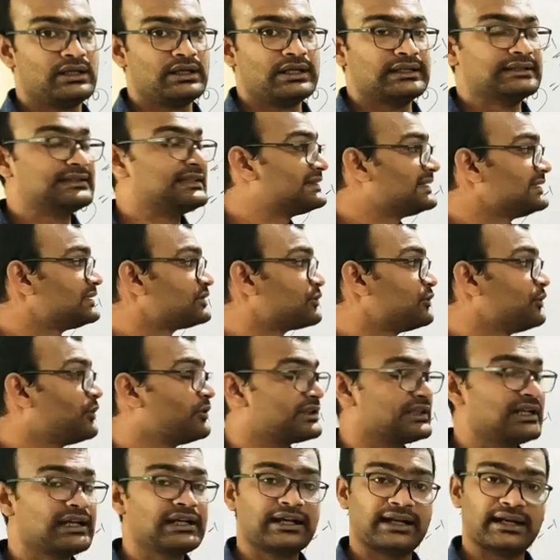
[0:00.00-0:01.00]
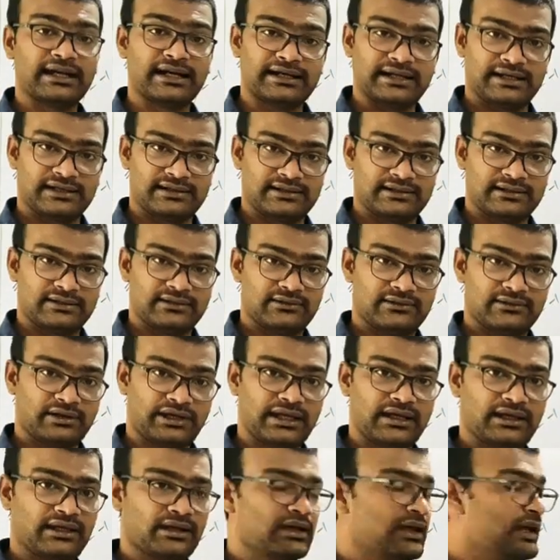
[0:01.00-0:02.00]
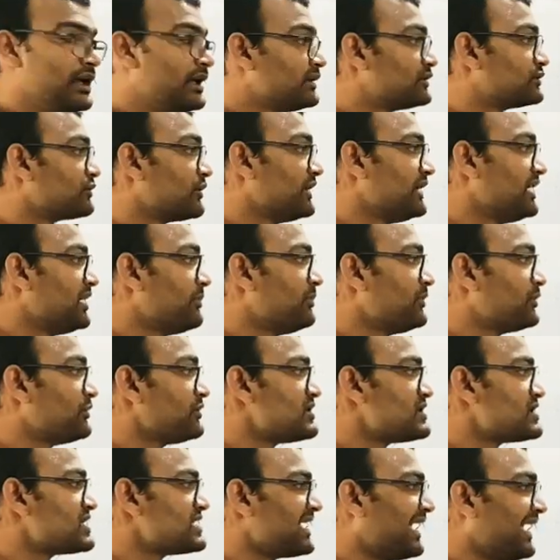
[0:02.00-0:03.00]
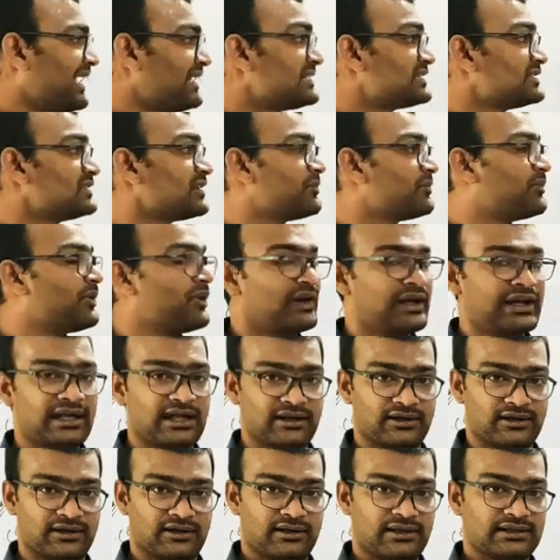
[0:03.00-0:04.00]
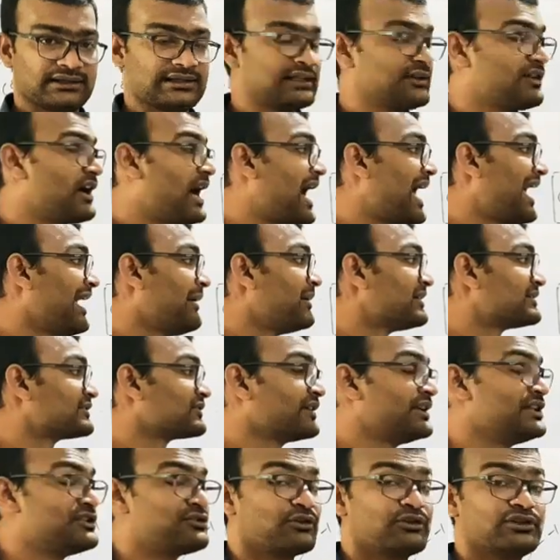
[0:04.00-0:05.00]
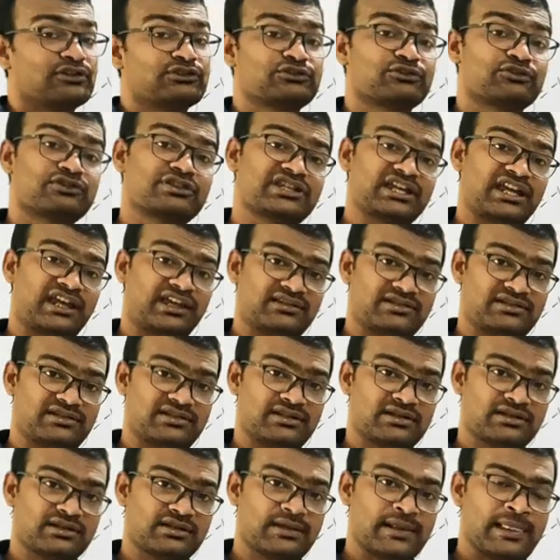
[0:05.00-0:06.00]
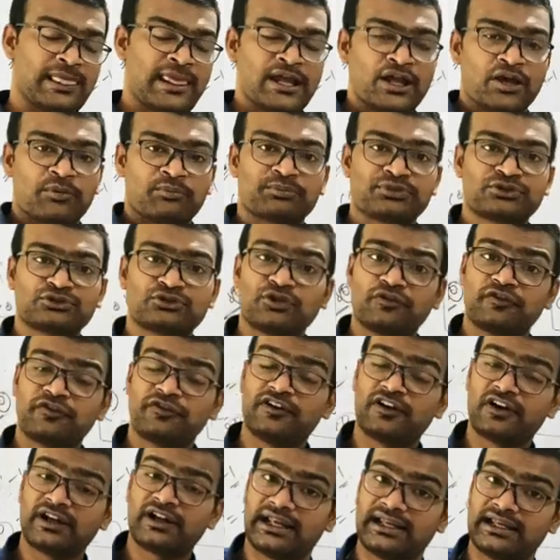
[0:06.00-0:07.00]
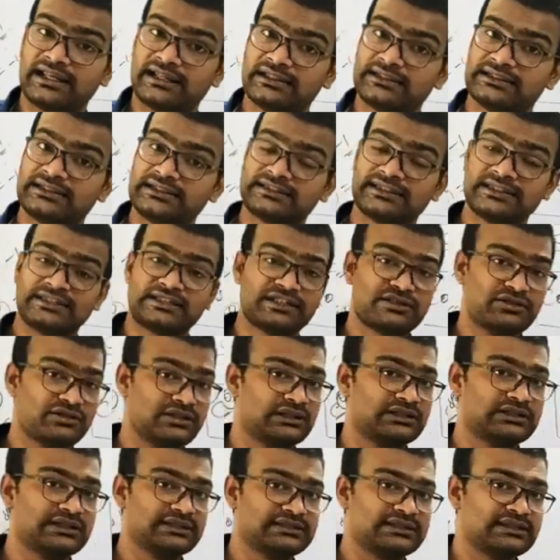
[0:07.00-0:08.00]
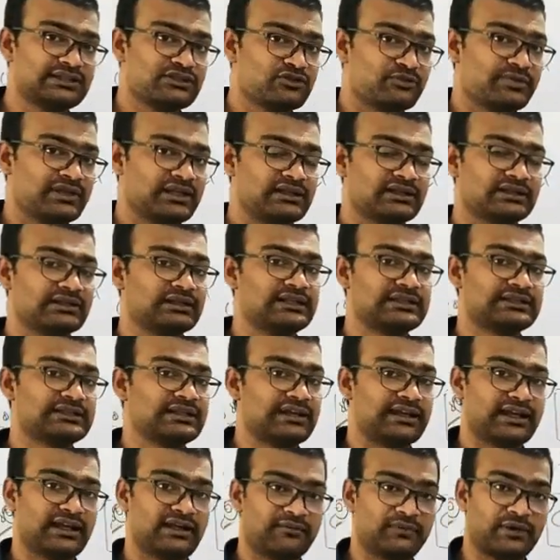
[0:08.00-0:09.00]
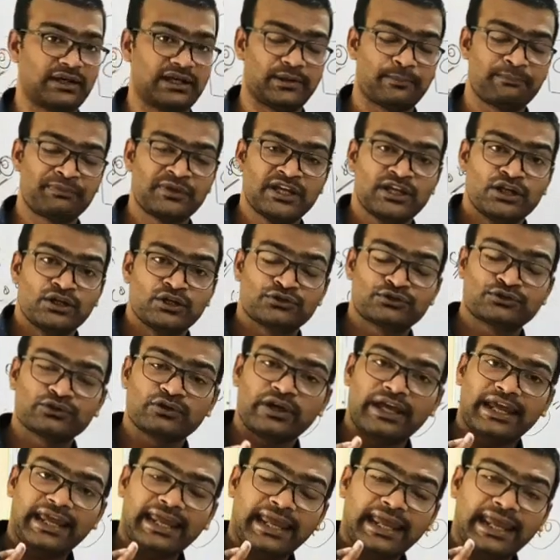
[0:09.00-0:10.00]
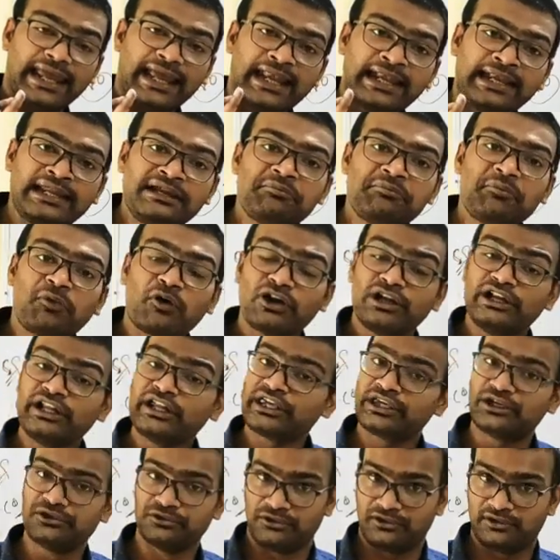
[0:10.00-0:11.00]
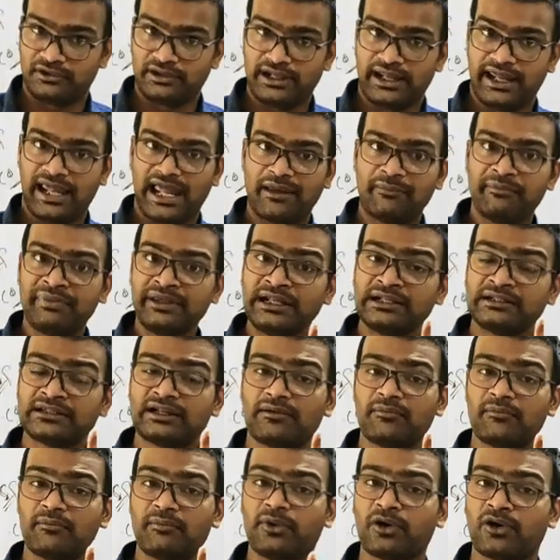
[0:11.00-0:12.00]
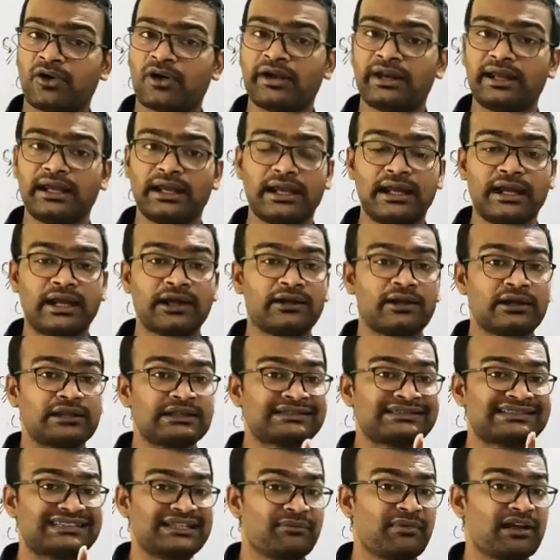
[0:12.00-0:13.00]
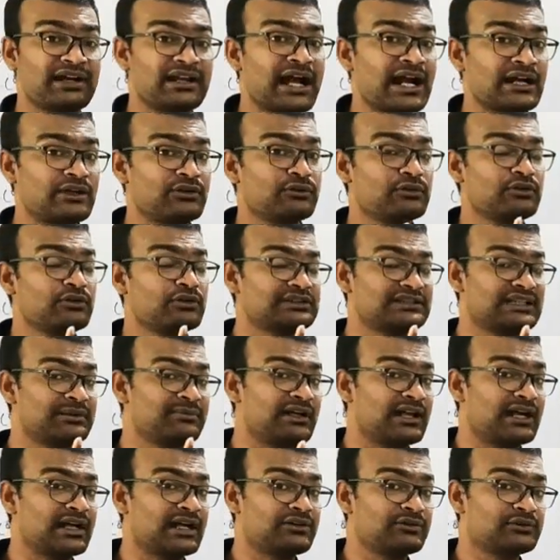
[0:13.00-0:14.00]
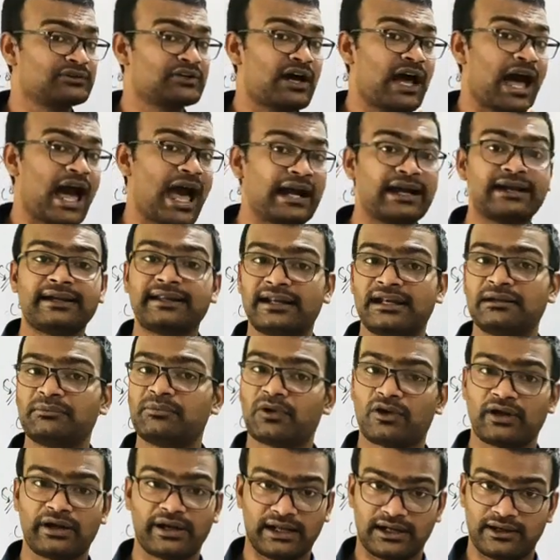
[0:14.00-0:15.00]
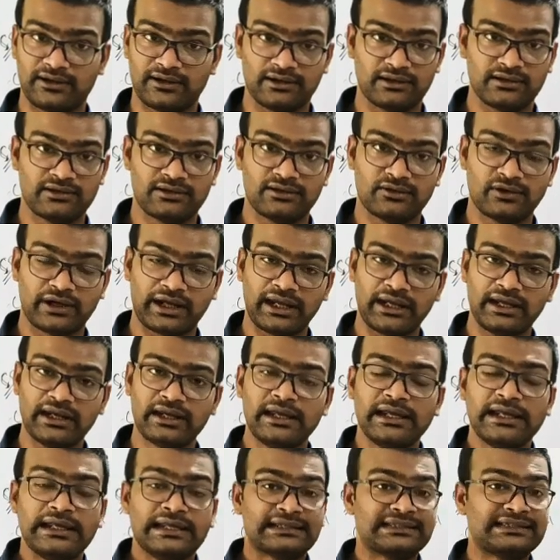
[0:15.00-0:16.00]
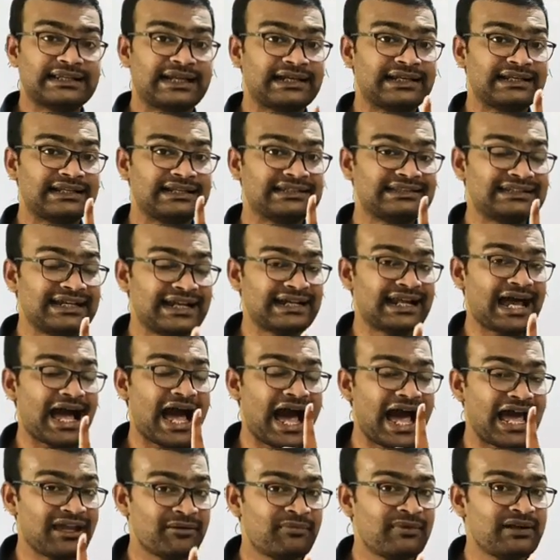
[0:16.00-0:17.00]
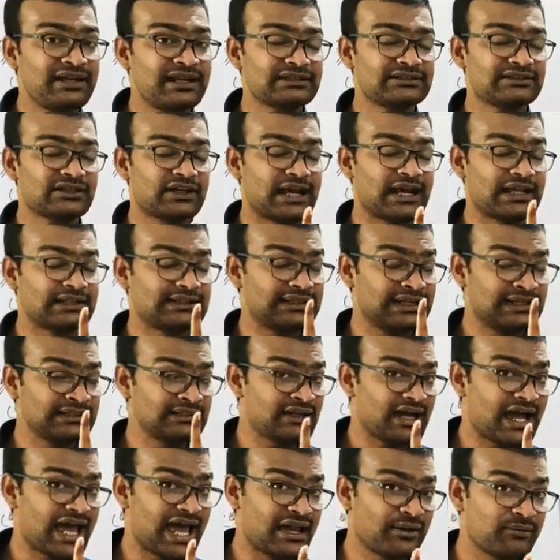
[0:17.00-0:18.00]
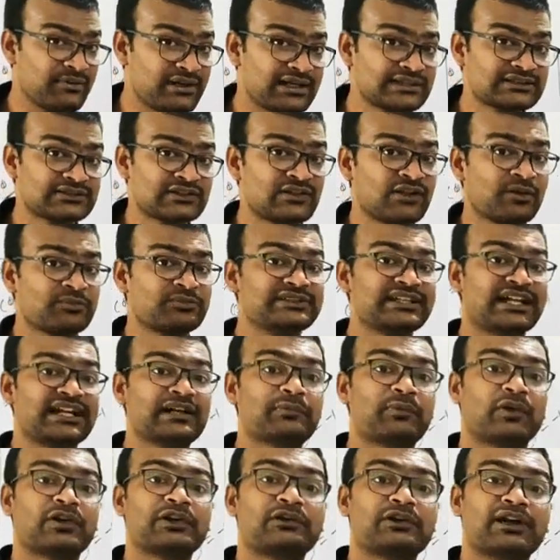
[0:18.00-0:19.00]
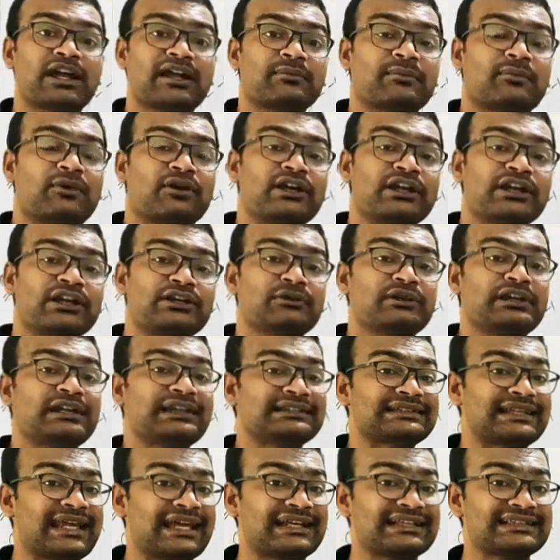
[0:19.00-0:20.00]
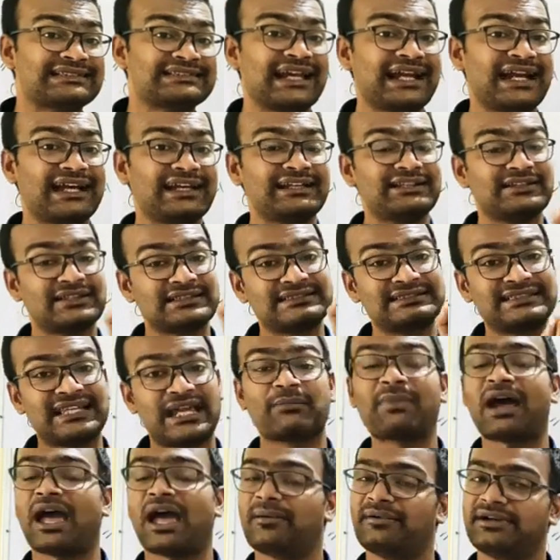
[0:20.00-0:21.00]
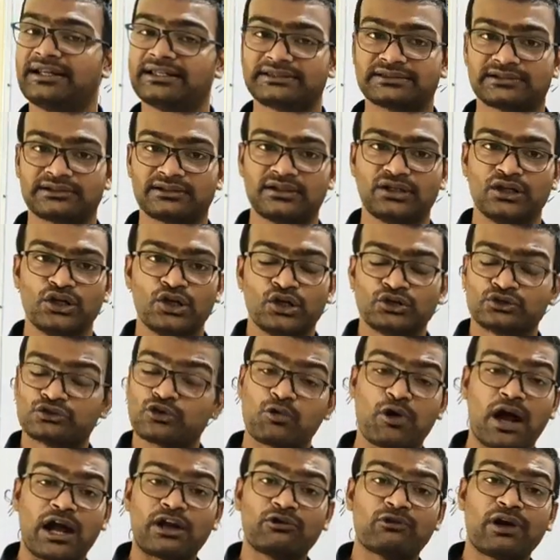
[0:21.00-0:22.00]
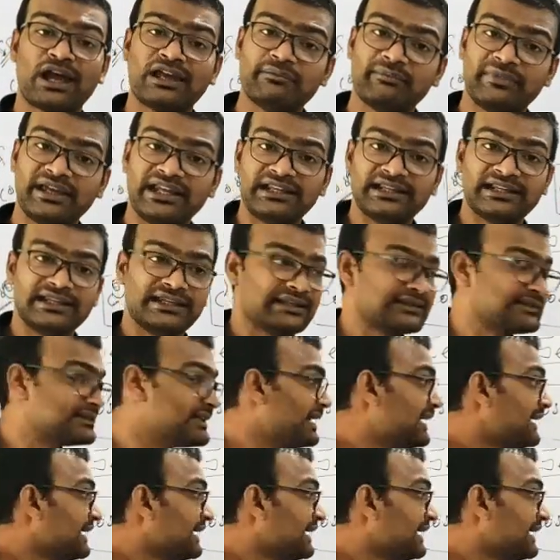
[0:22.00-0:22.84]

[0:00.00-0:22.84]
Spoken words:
This is closely related. Okay, so if you change the bond angle, then the hybridization is also changed. So for this is to be listen carefully. So any molecule having the bond angle similar to the ideal bond angle, okay, then the hybridization of that particular molecule is exactly the same hybridization. So what do I mean this?